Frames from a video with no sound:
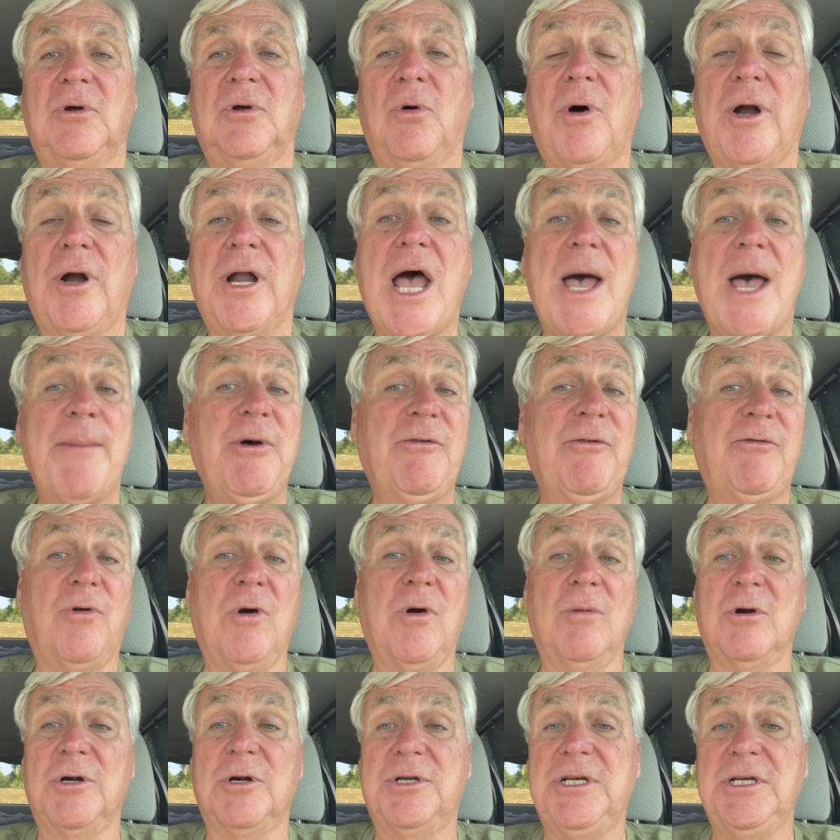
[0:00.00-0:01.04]
Well, I'm a
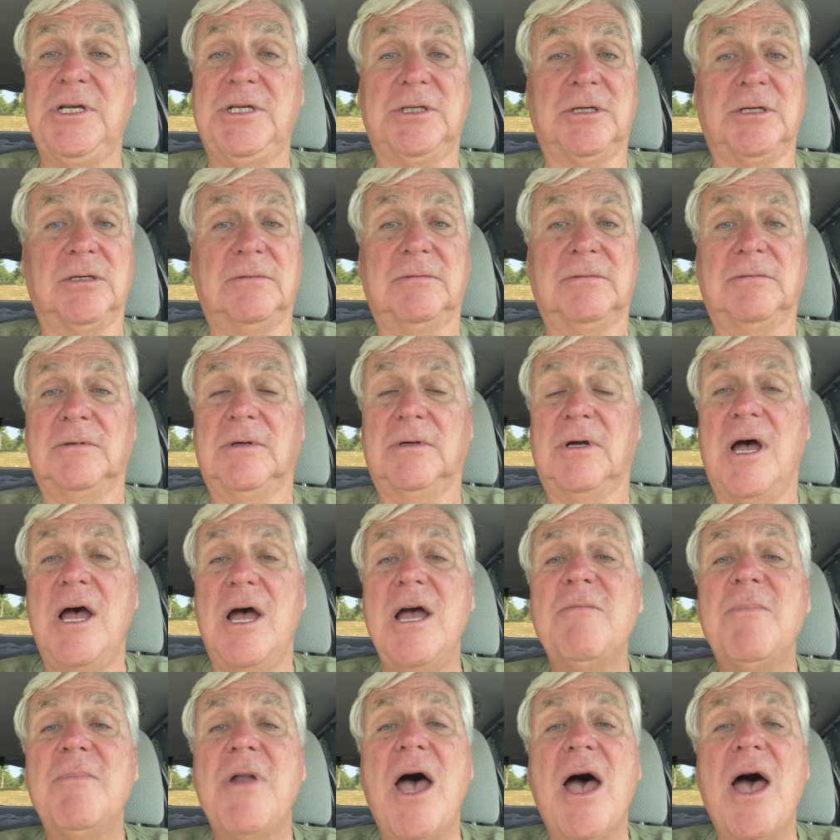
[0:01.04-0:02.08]
former teacher.
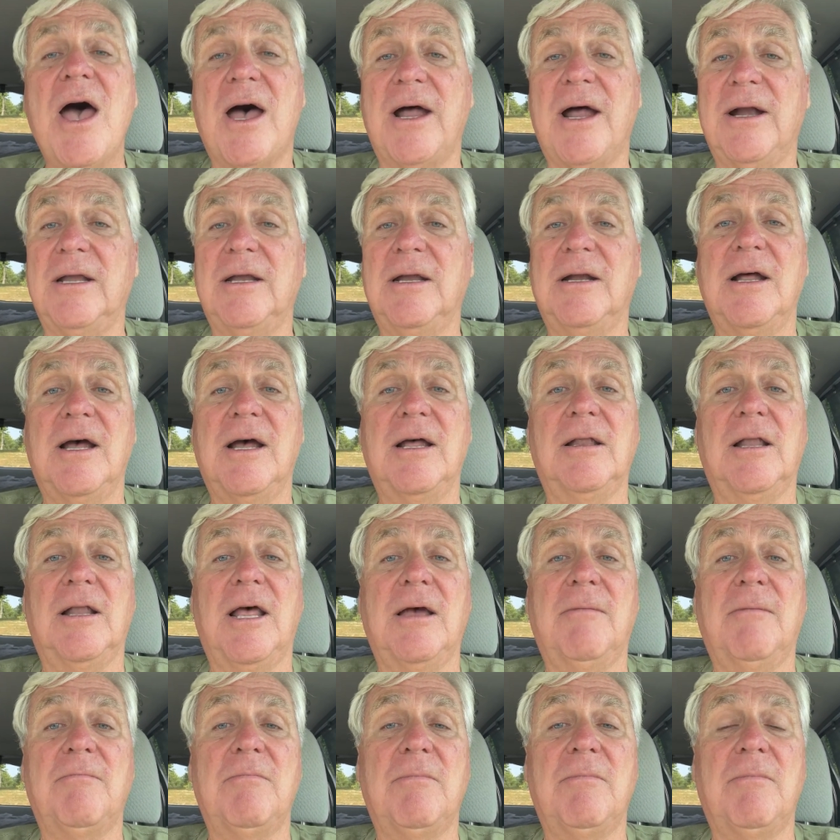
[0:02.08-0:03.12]
I'm not an
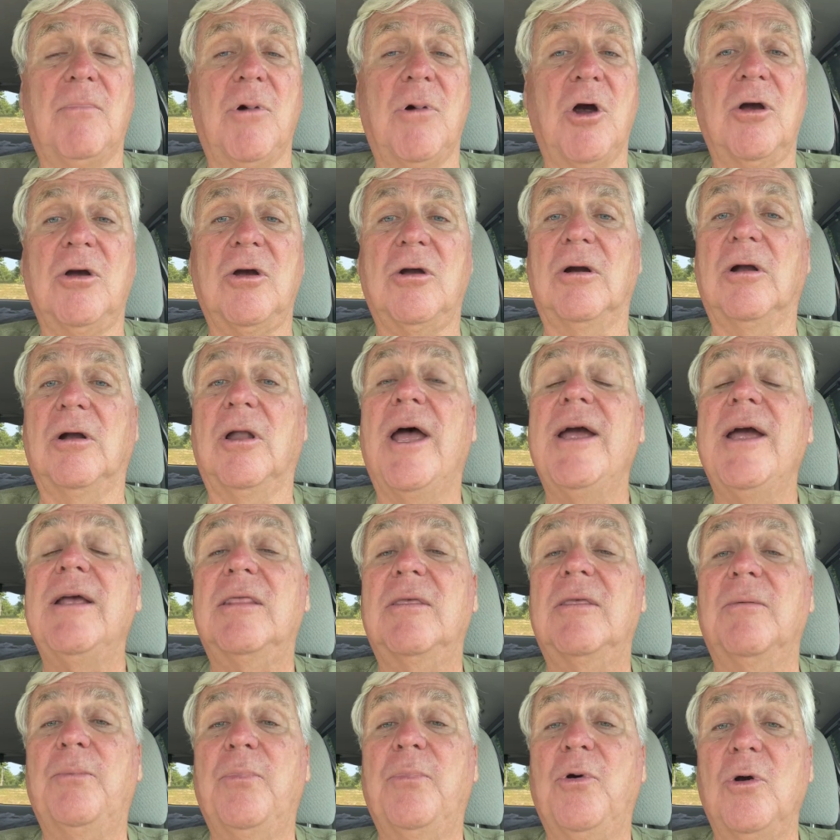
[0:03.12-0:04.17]
online marketer like
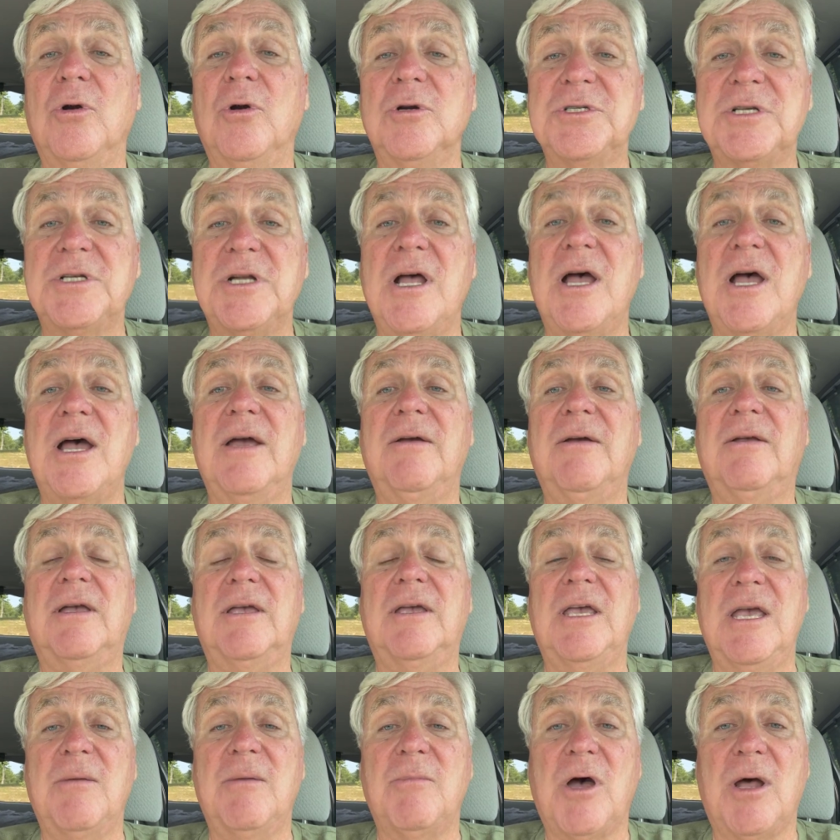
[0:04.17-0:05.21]
the person I
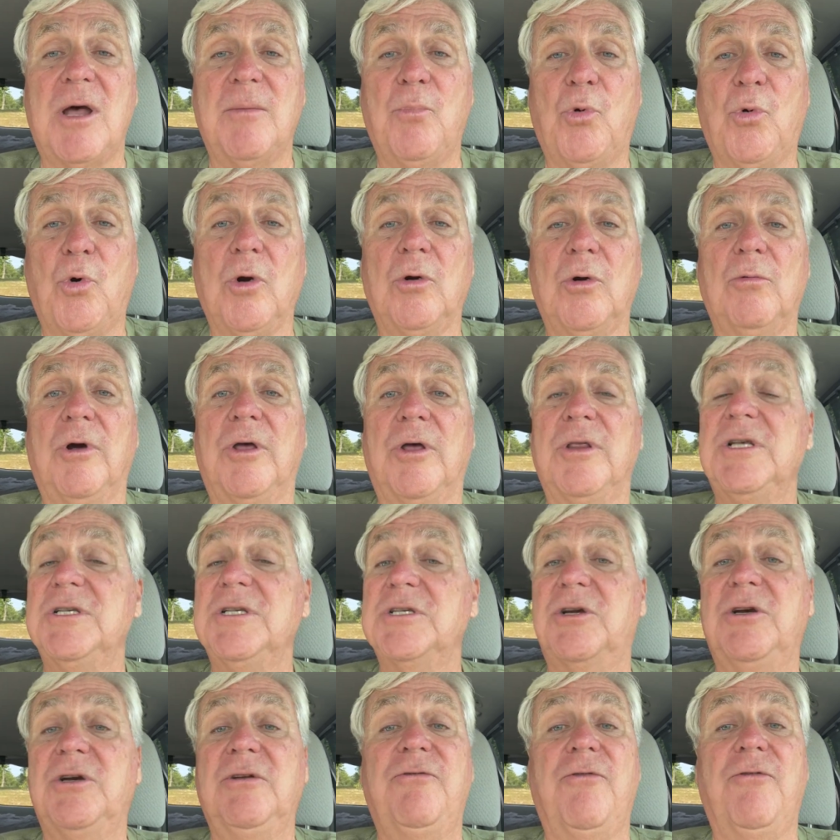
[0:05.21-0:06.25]
came on board with. He's
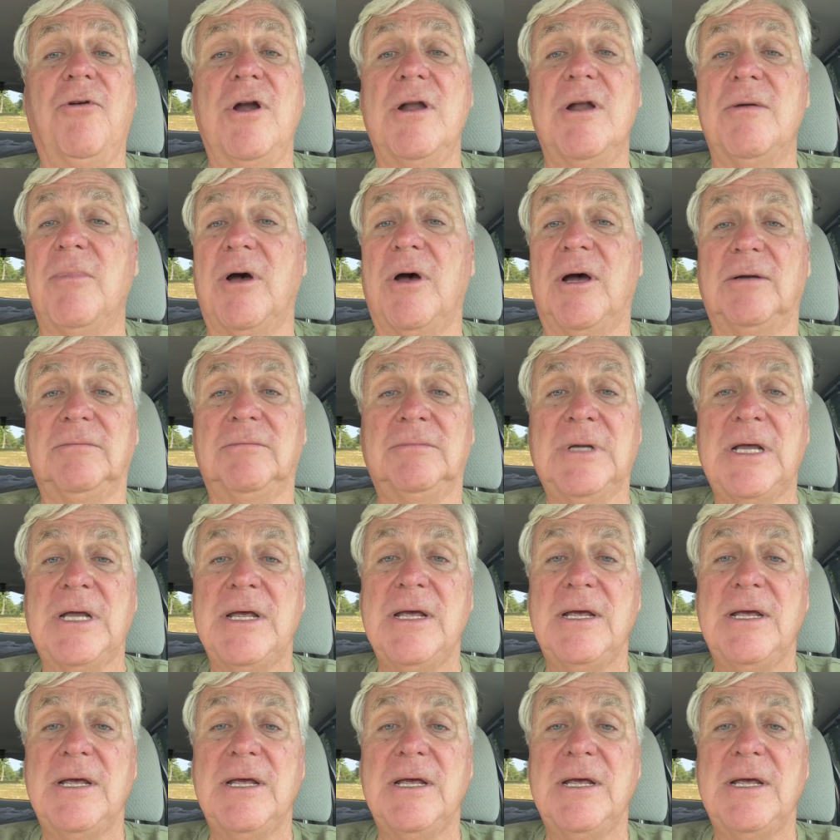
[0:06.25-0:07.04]
a good friend of mine.